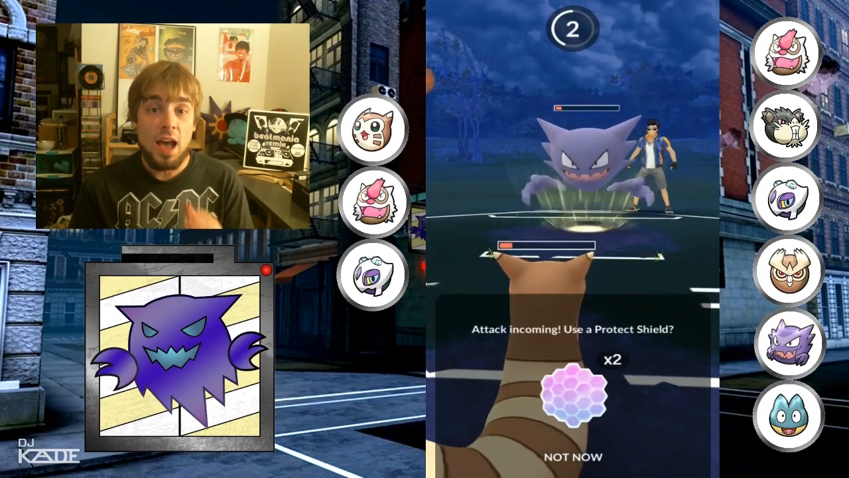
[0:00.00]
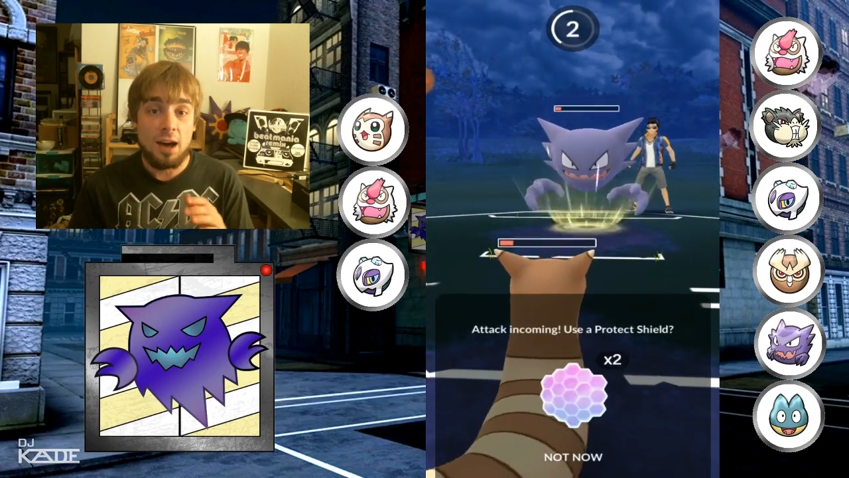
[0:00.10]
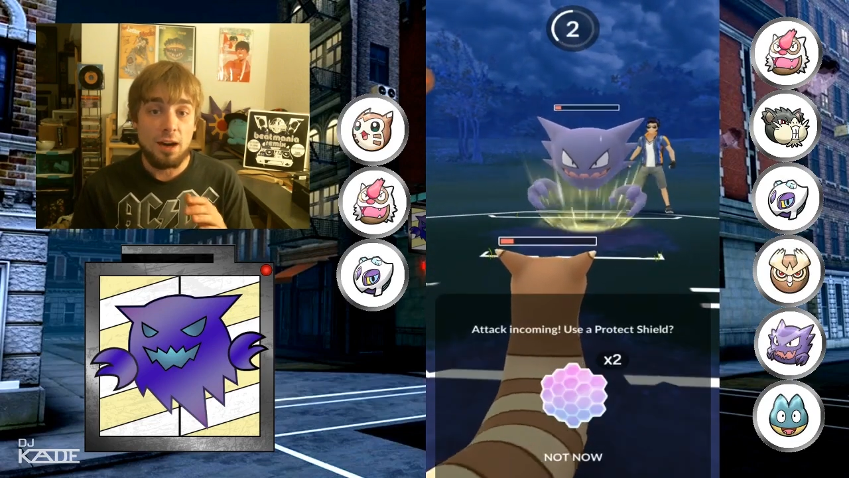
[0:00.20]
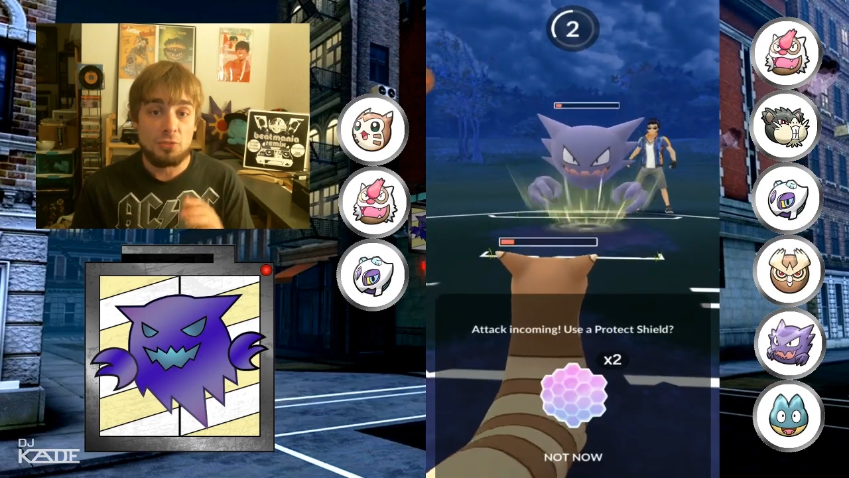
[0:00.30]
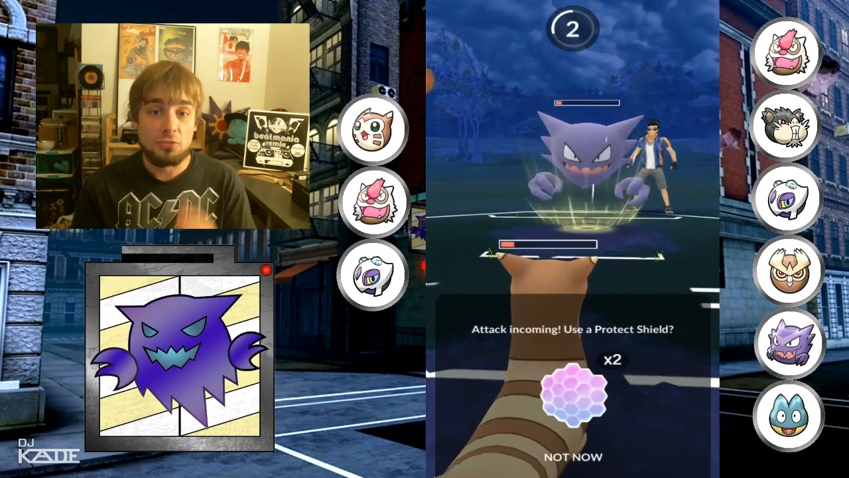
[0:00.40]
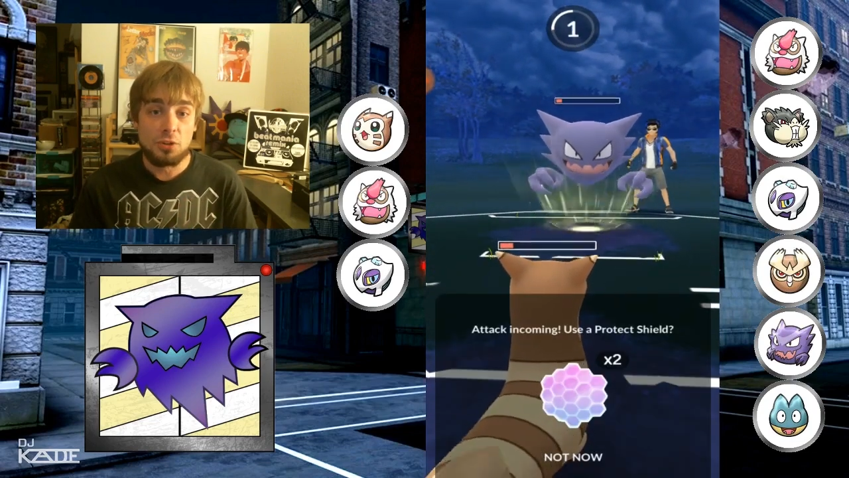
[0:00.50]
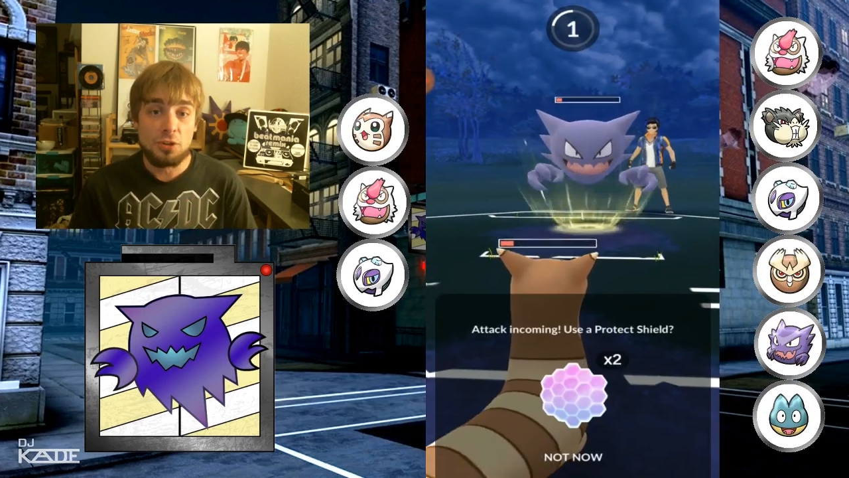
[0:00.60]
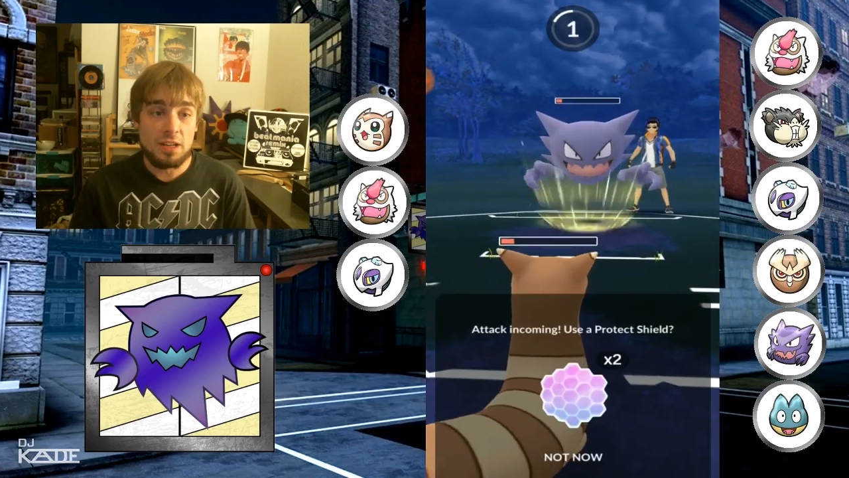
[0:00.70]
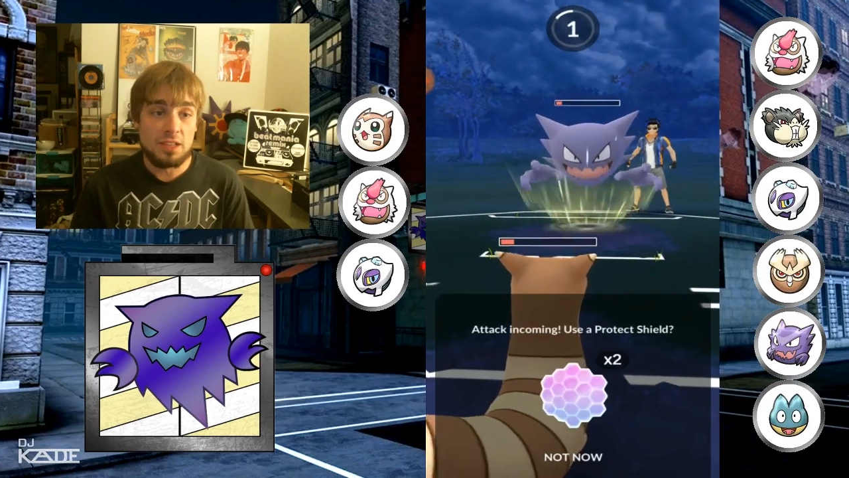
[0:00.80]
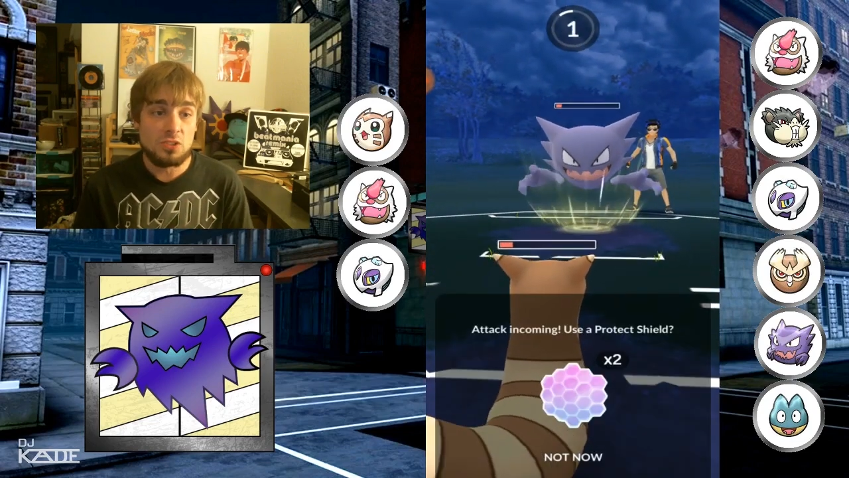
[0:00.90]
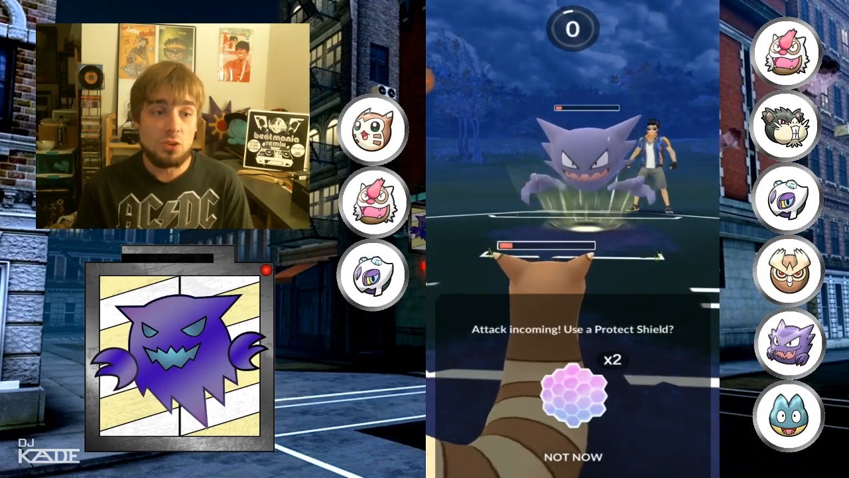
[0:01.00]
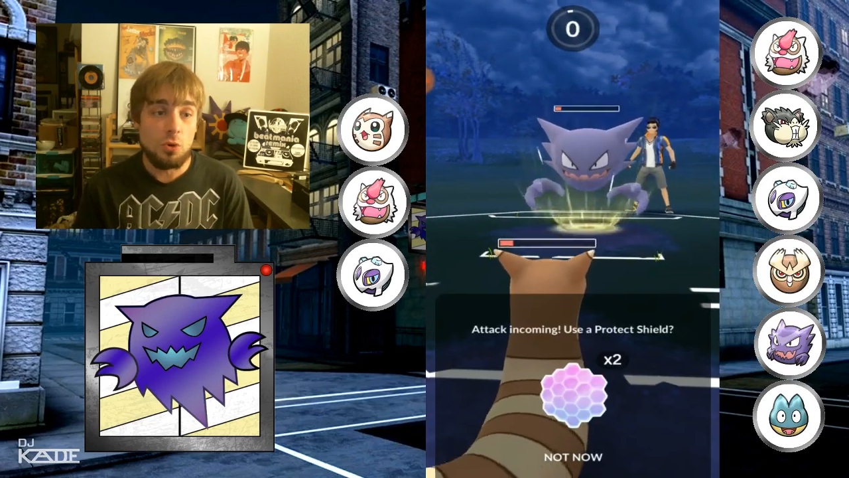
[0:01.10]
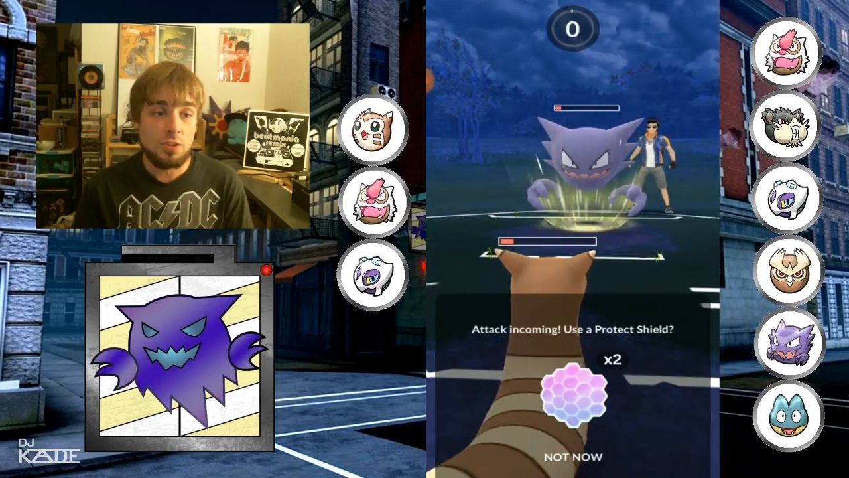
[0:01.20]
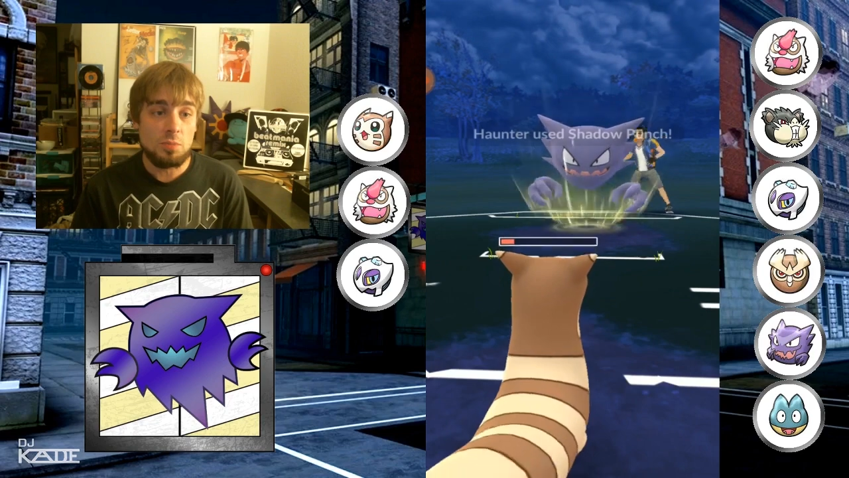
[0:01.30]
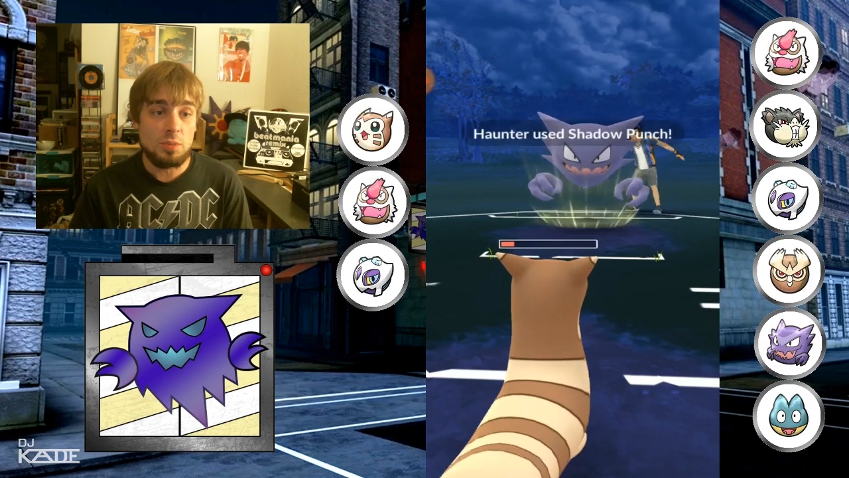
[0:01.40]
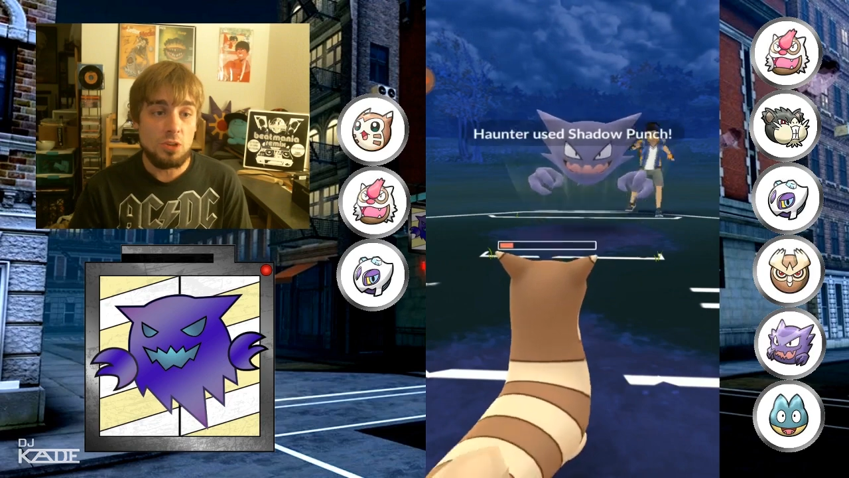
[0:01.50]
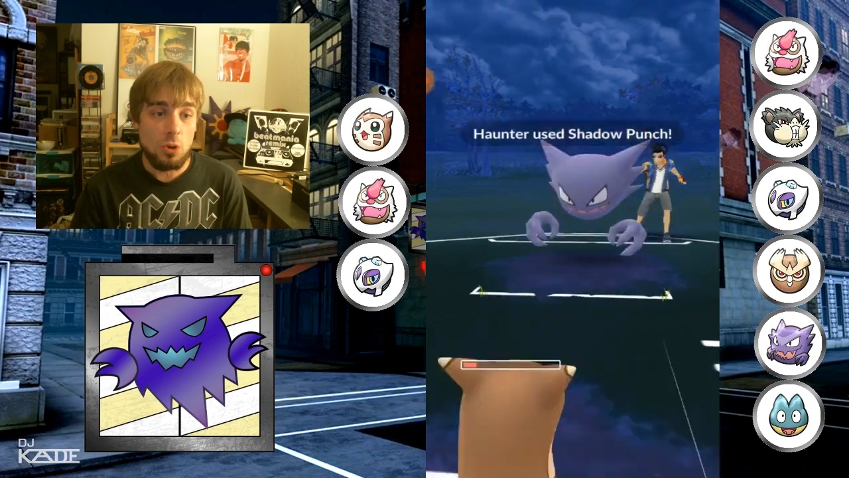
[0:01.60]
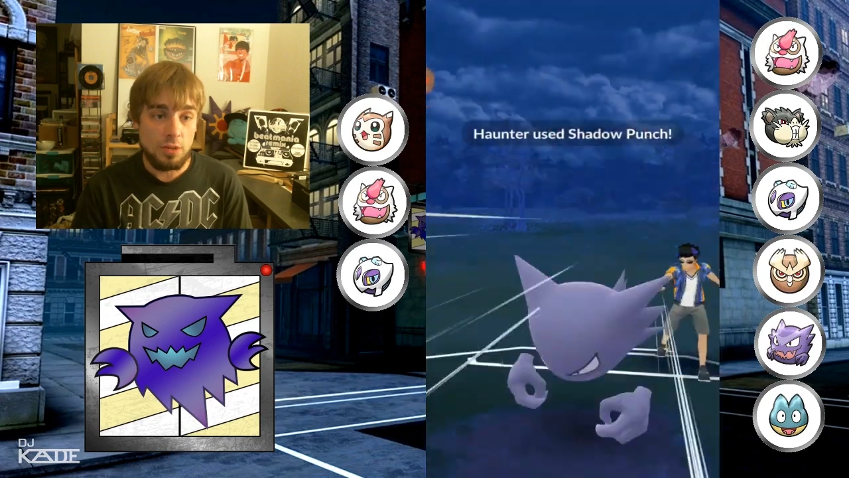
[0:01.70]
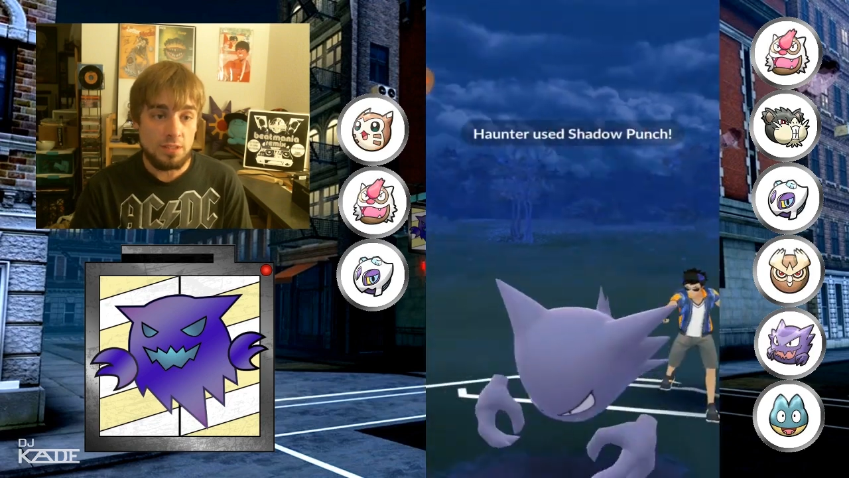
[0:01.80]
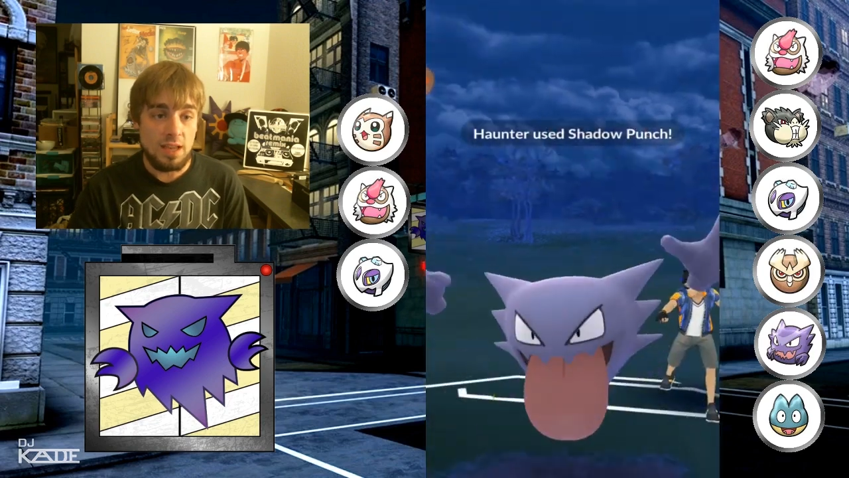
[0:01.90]
Furret is going to be
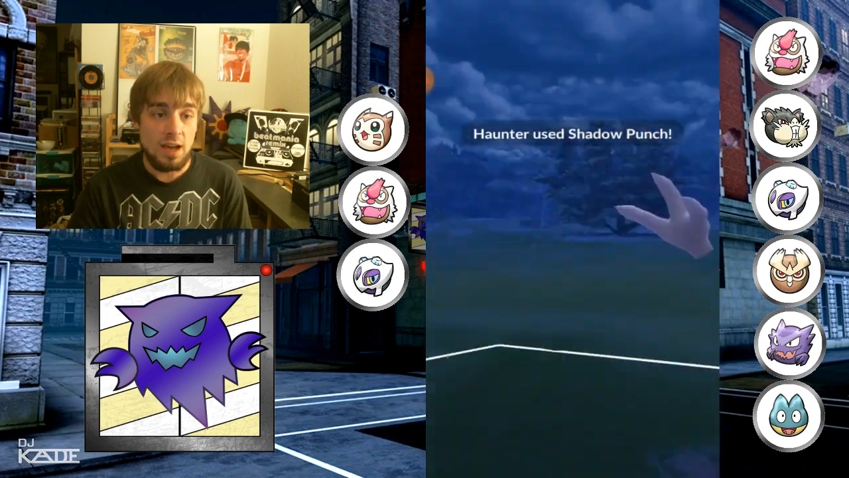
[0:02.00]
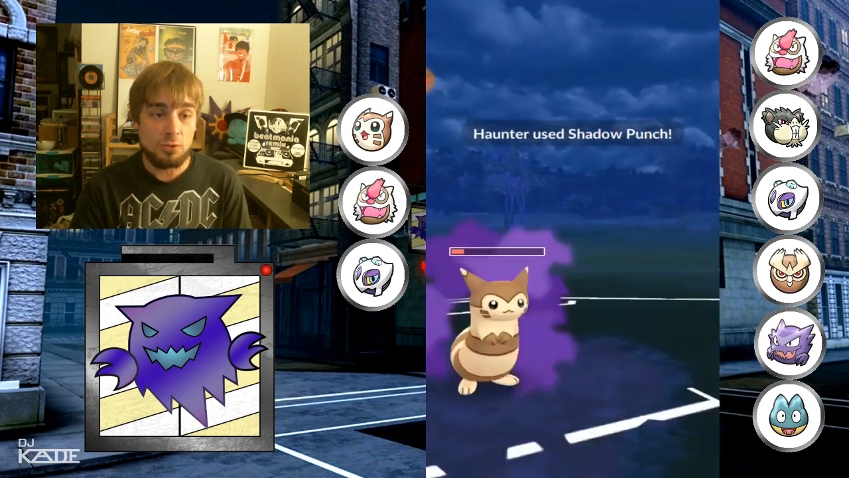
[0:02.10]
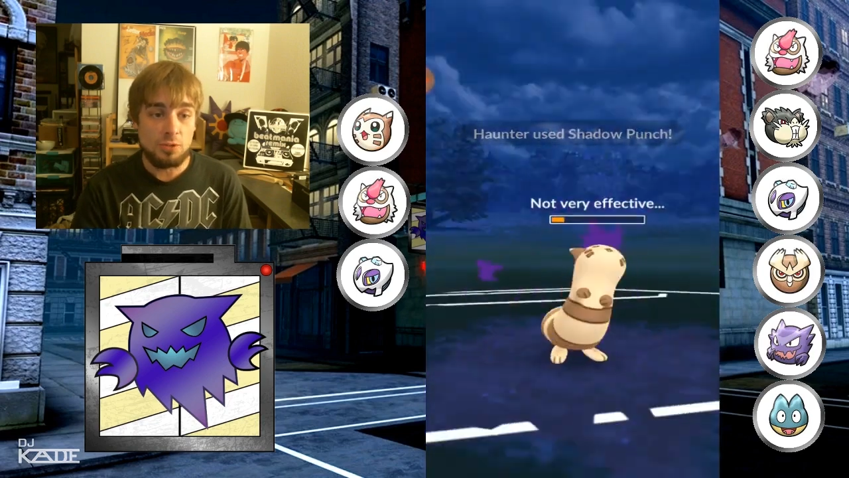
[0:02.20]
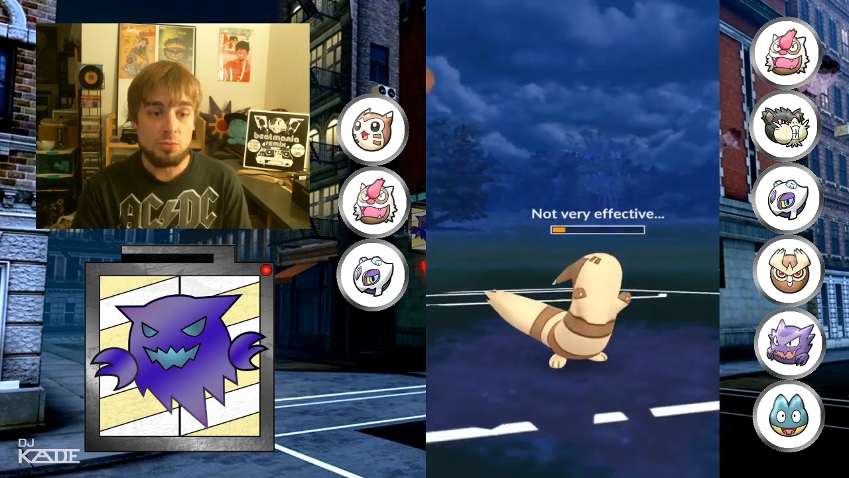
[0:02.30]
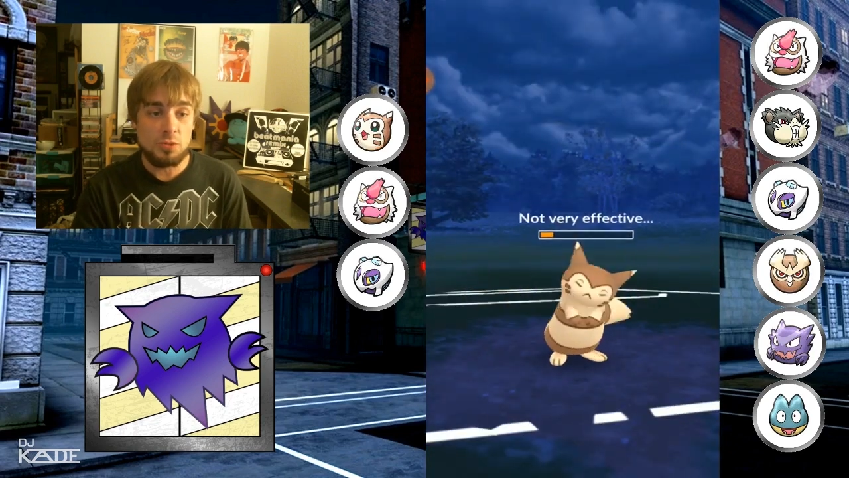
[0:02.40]
going down.